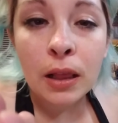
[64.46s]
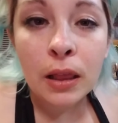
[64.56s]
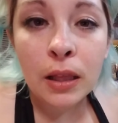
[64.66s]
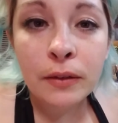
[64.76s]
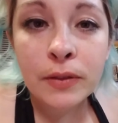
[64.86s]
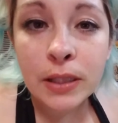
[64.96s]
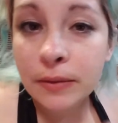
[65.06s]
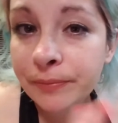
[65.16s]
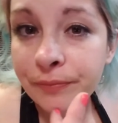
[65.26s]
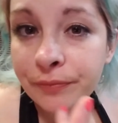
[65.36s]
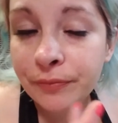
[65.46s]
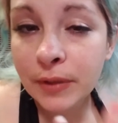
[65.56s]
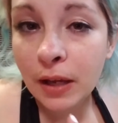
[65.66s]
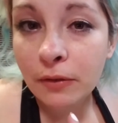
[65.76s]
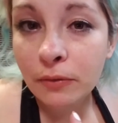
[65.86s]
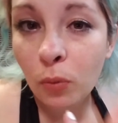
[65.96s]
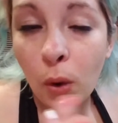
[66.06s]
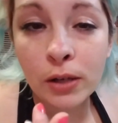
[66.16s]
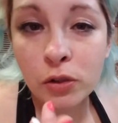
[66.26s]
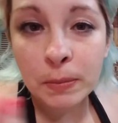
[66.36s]
loved it that
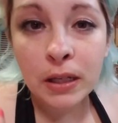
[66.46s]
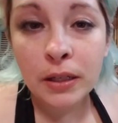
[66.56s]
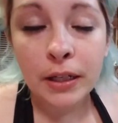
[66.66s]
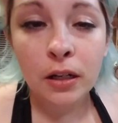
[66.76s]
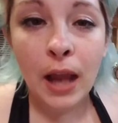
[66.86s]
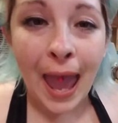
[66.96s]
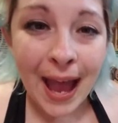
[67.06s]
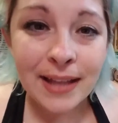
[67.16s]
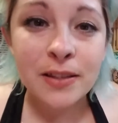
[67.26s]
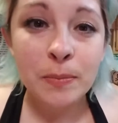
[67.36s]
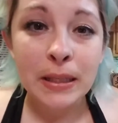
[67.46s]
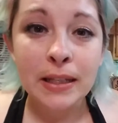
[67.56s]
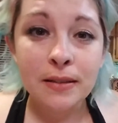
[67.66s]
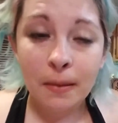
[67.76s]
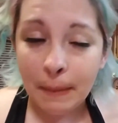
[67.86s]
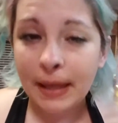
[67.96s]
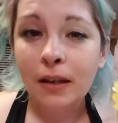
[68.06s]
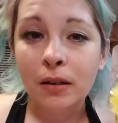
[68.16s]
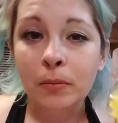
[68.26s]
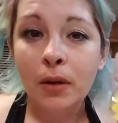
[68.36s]
watch me on here, asked me to make
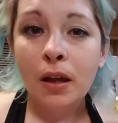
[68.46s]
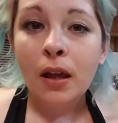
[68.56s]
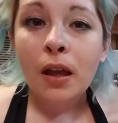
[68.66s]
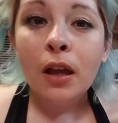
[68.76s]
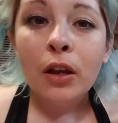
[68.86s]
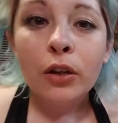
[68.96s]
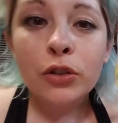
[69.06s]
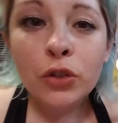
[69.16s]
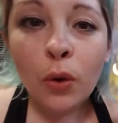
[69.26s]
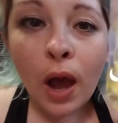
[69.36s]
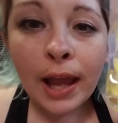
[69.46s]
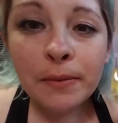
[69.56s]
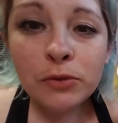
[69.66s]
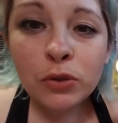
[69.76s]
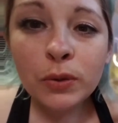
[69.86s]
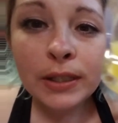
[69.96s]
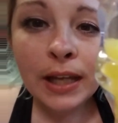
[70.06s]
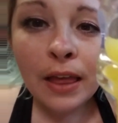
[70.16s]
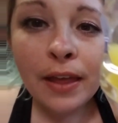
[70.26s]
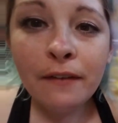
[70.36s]
them. So I'm
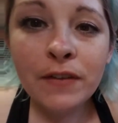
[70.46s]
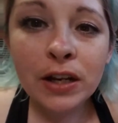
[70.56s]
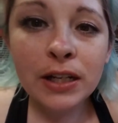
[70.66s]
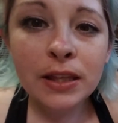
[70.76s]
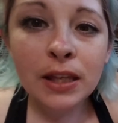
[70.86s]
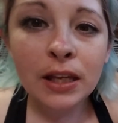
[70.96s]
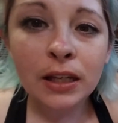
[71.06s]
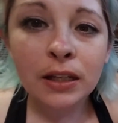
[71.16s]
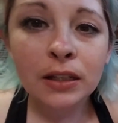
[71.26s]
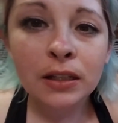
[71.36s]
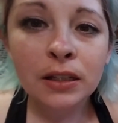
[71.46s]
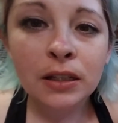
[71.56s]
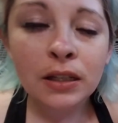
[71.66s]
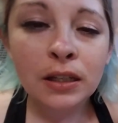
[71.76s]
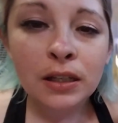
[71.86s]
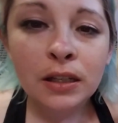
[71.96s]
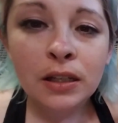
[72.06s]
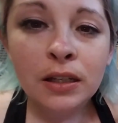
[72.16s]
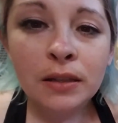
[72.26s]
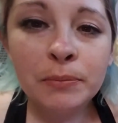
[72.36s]
doing that very thing.
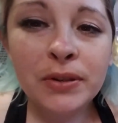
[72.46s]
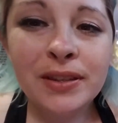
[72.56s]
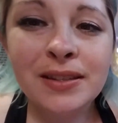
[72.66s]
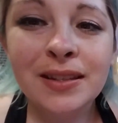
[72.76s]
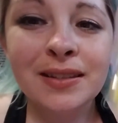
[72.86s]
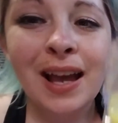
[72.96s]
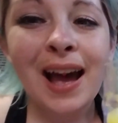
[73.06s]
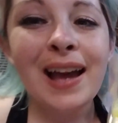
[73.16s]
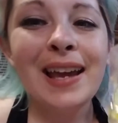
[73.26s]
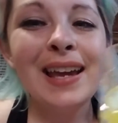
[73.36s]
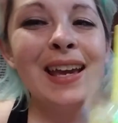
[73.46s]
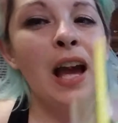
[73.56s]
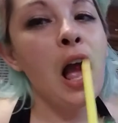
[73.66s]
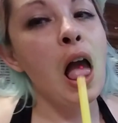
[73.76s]
Bertha says hi.